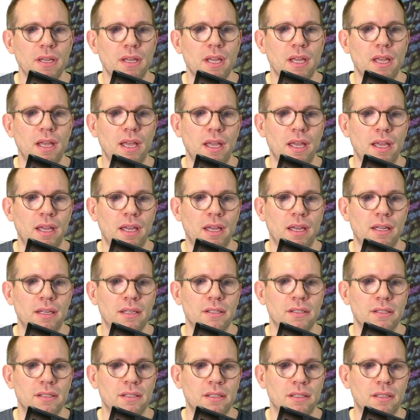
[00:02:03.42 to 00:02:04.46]

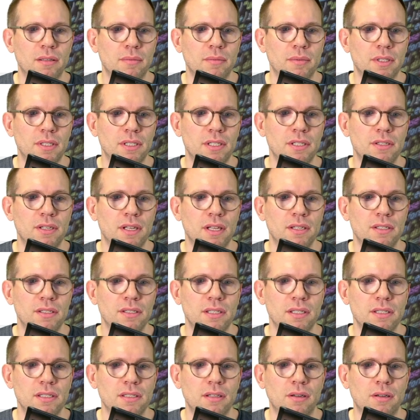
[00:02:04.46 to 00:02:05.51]
And here you can see
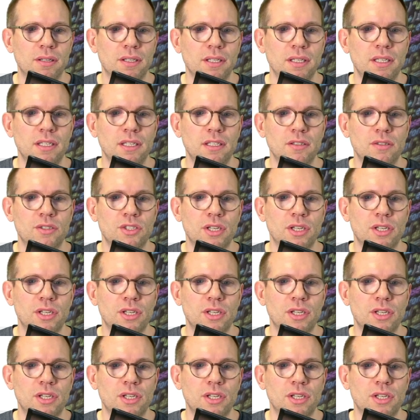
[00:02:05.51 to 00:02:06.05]
it's logged in,